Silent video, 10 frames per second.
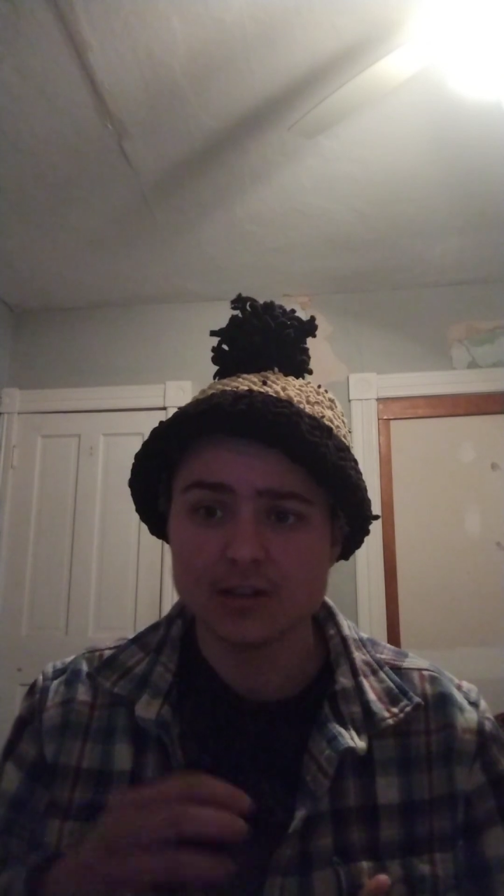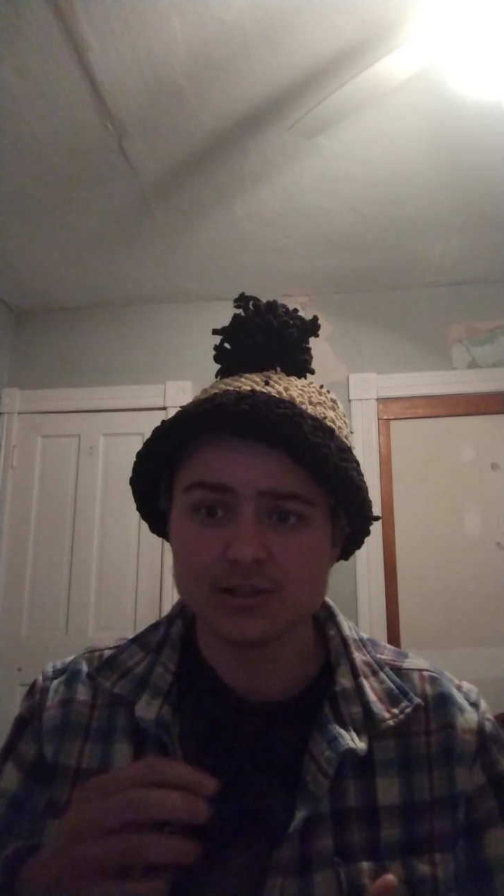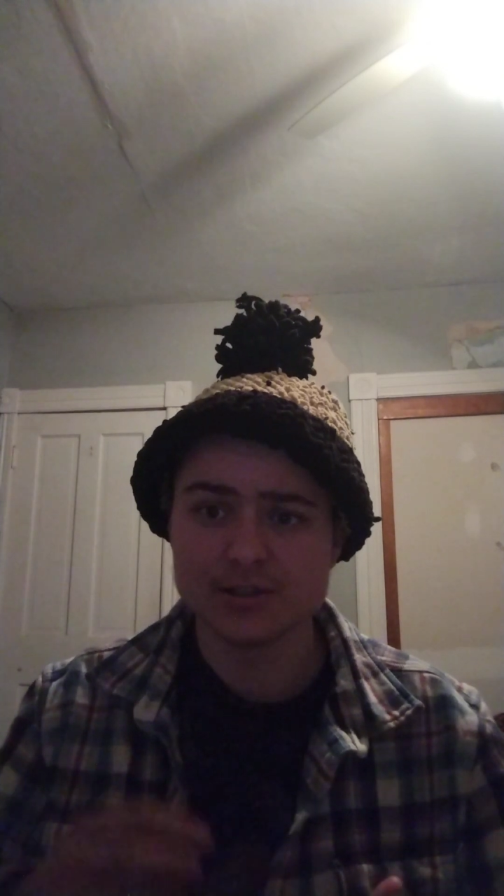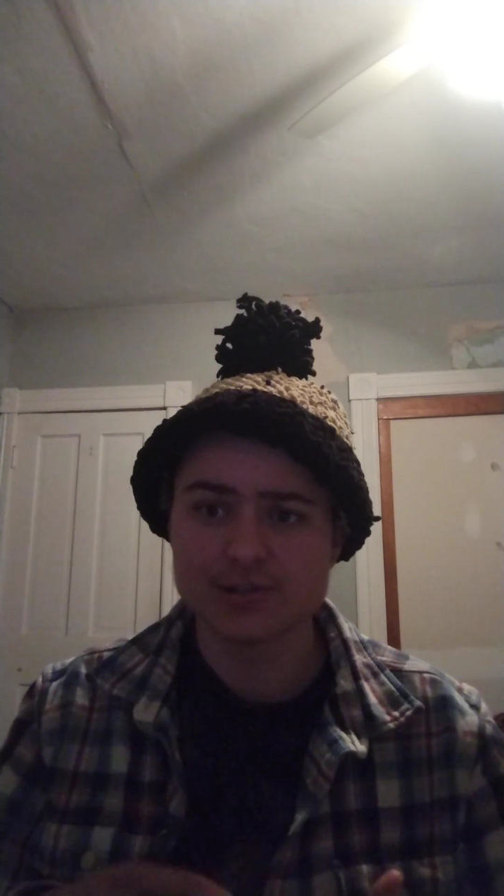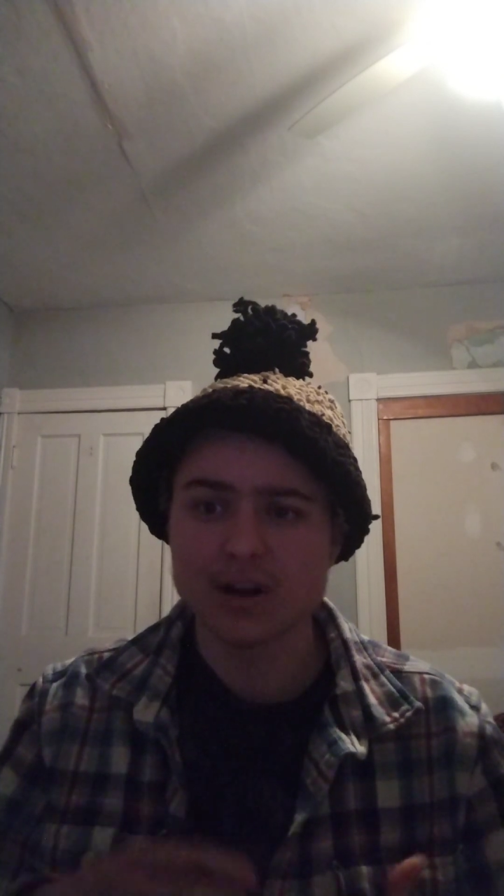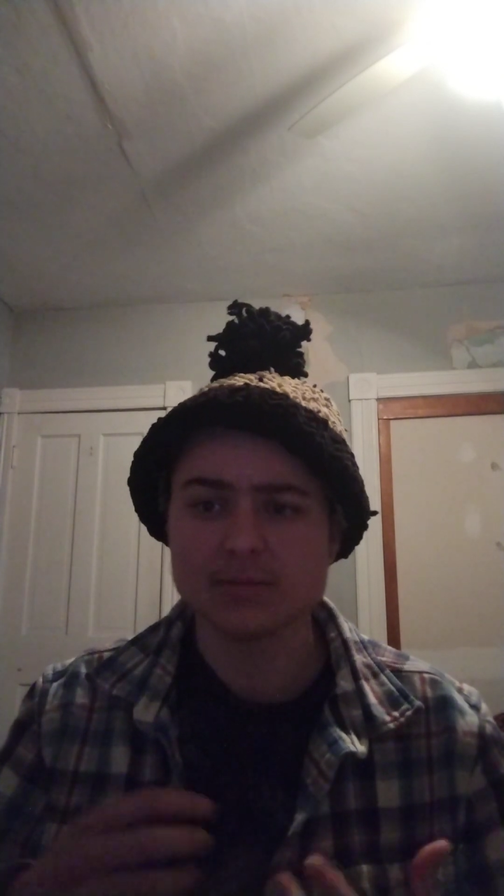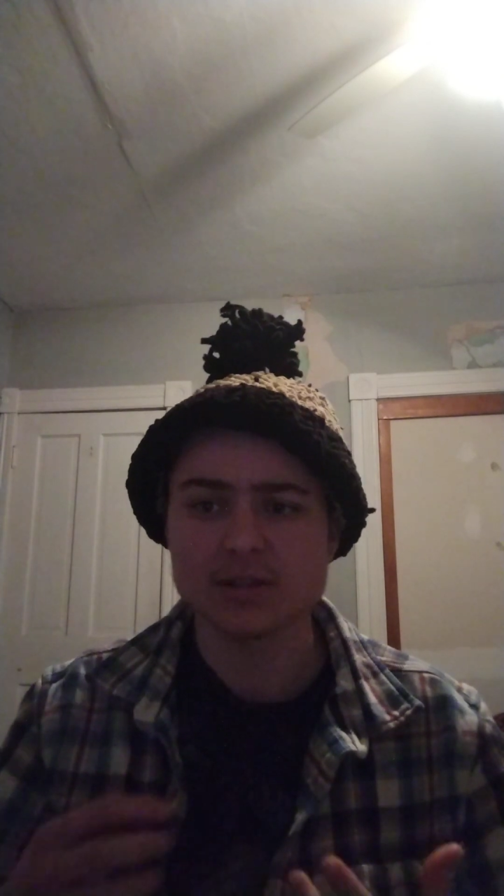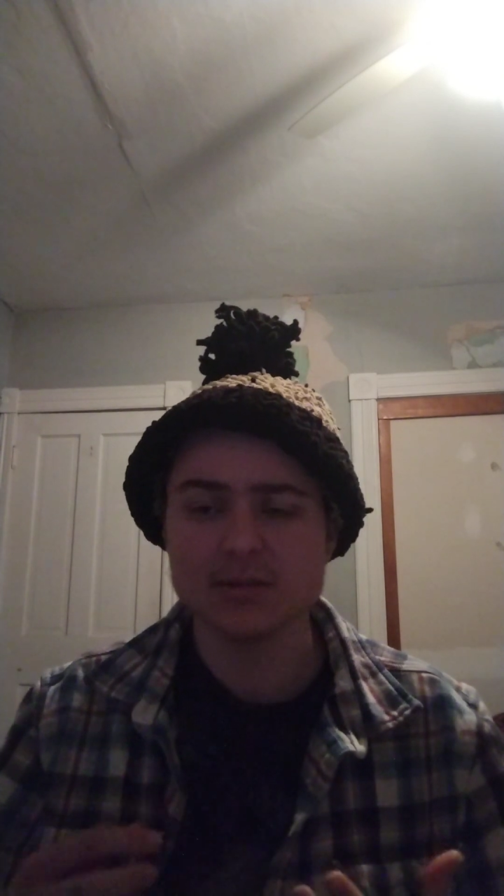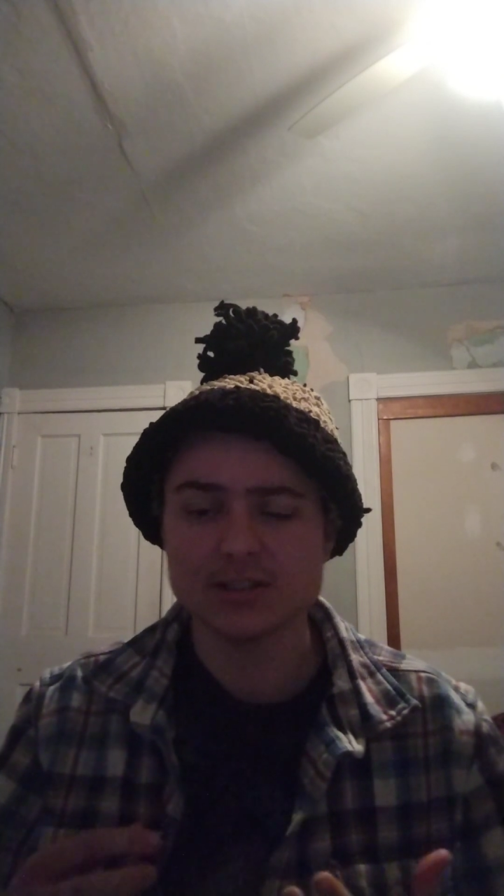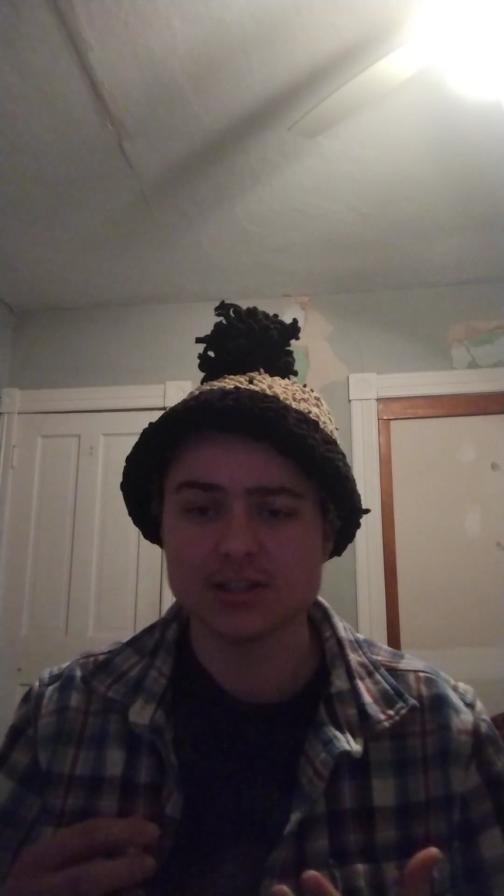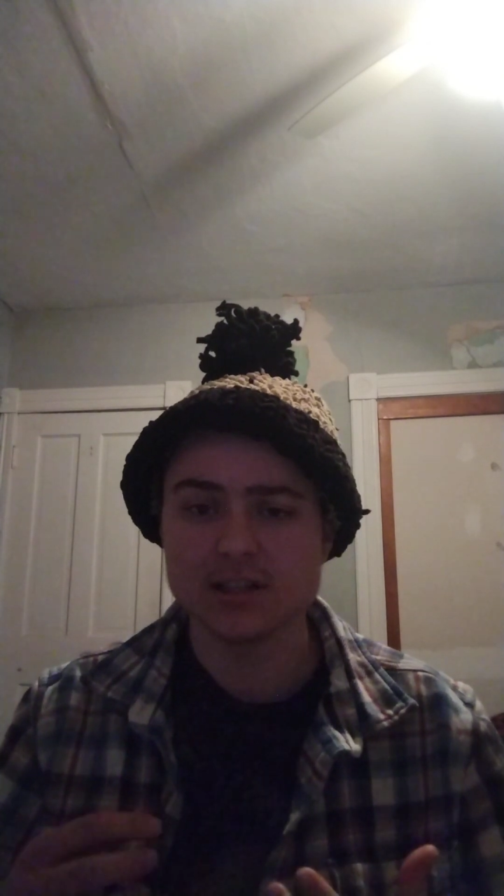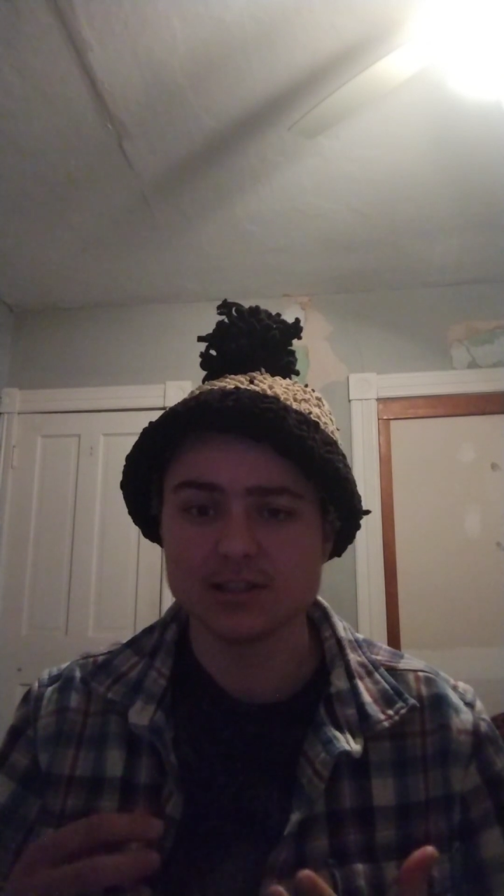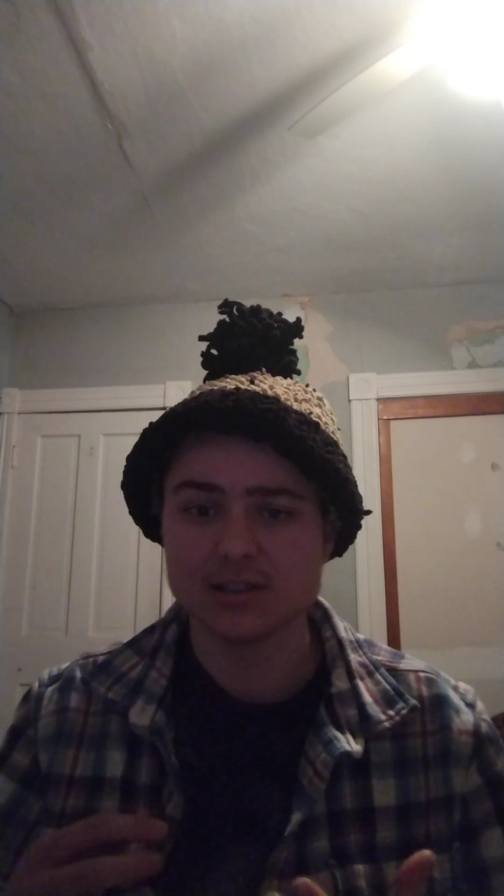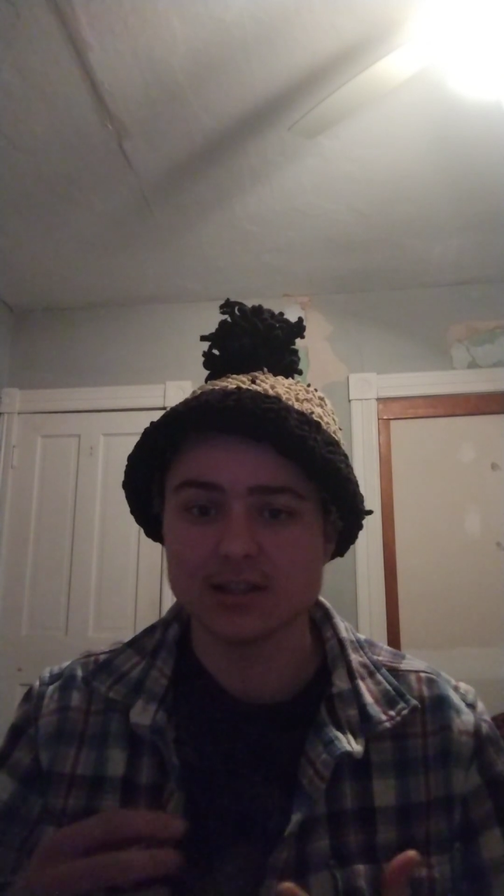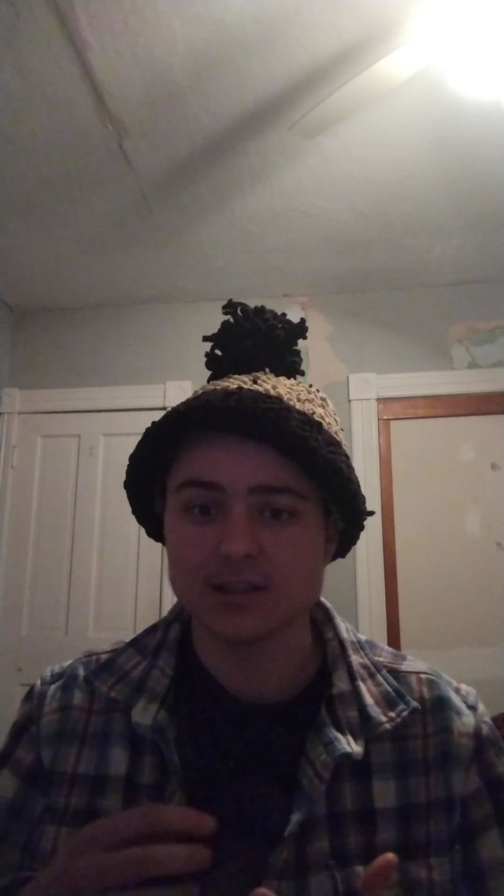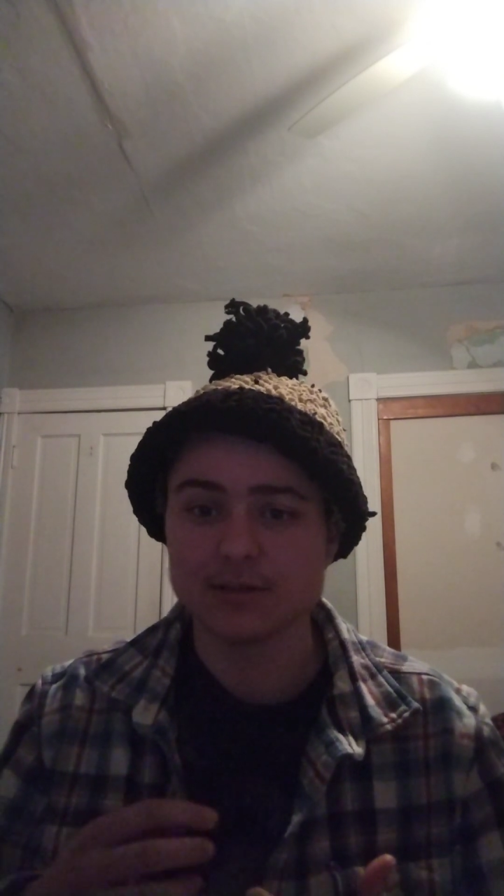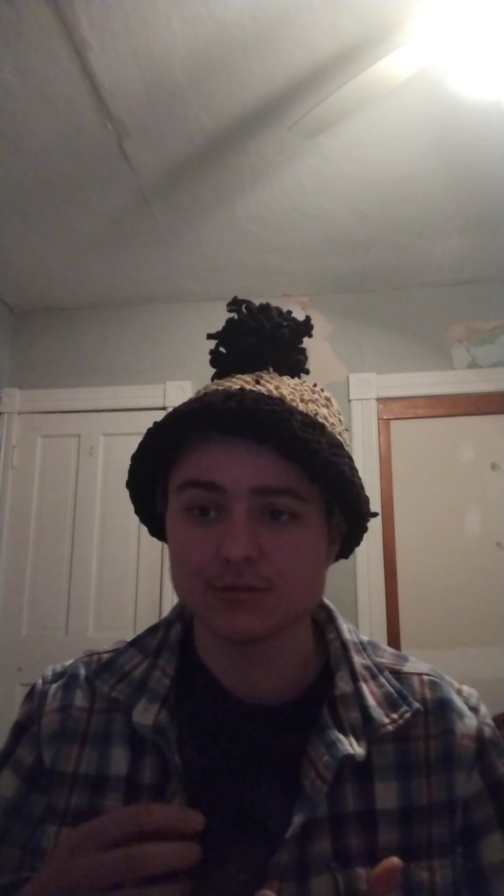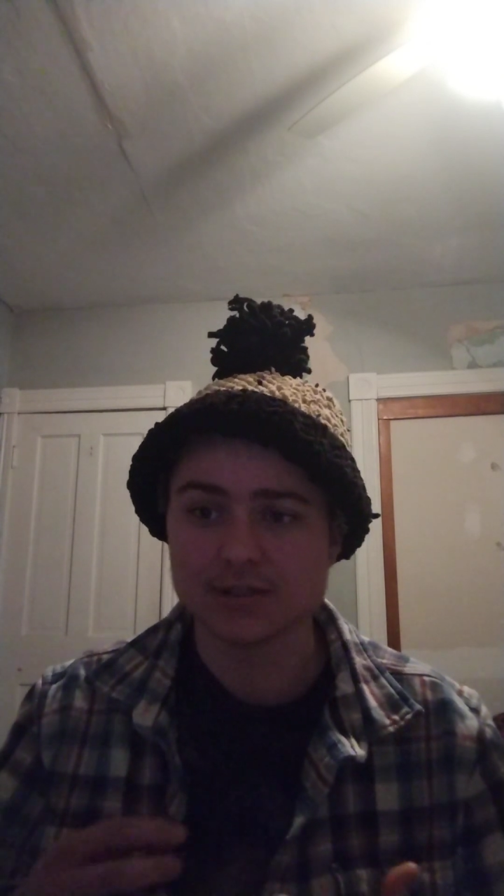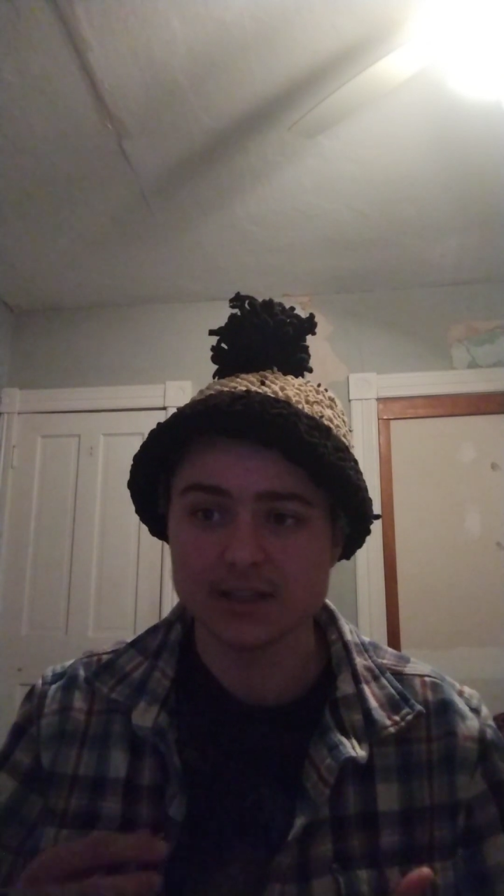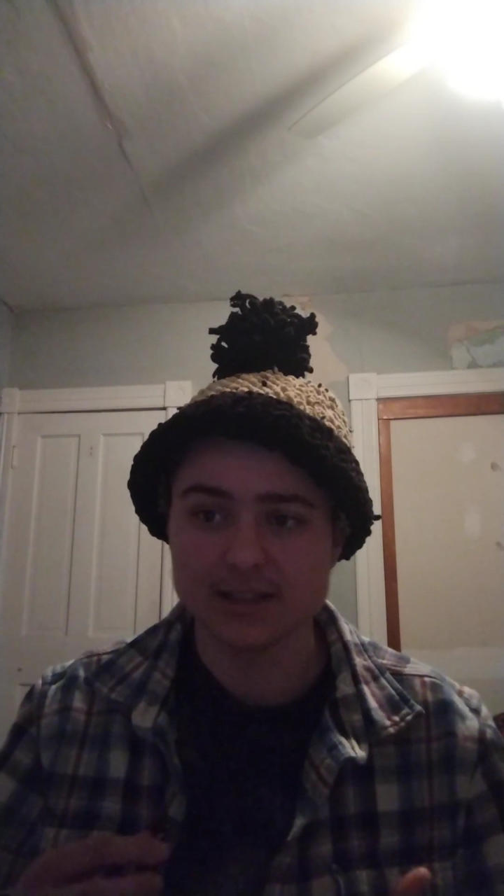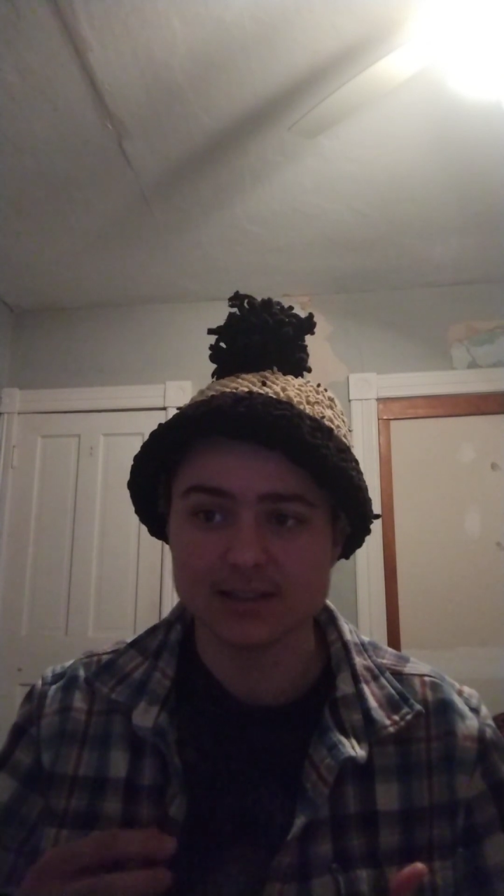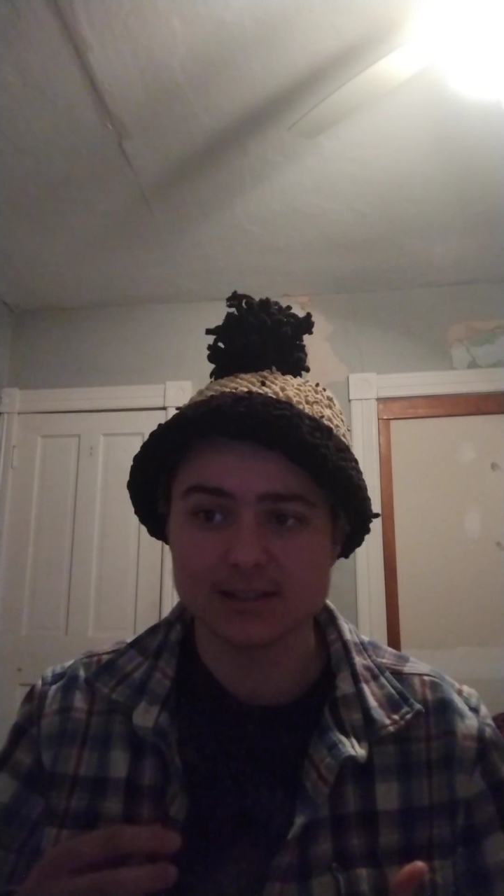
to describe some of the changes that they were seeing in